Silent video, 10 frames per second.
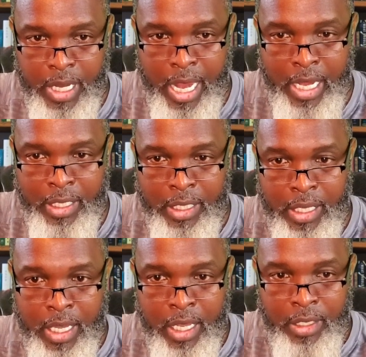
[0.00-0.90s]
and
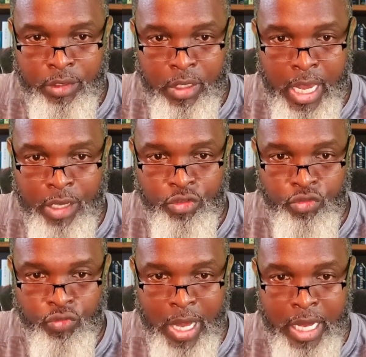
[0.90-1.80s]
A
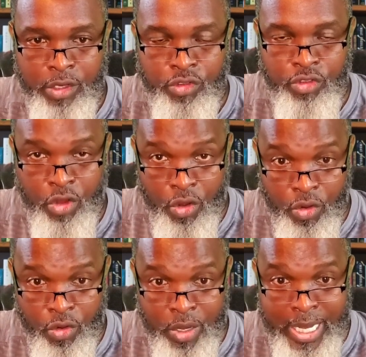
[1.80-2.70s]

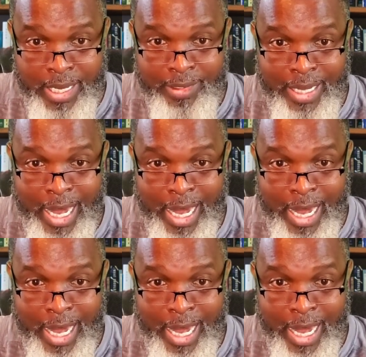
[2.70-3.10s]
stranger is